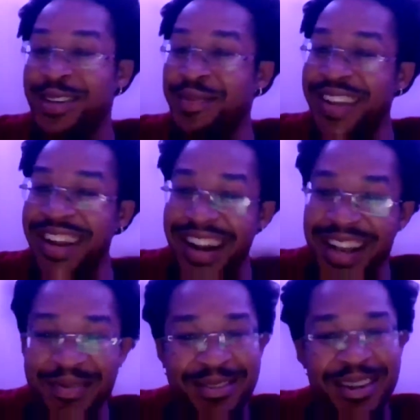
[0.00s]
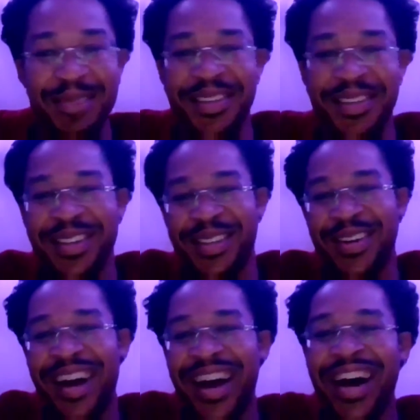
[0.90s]
have been a glance. Which I'm guilty
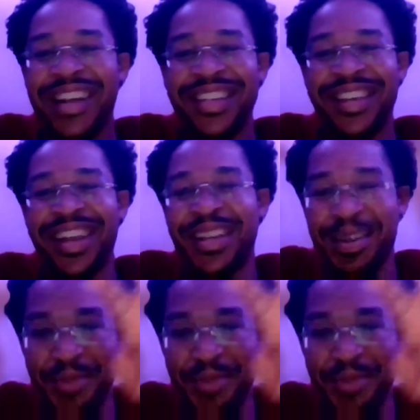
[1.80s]
of. As I said, as I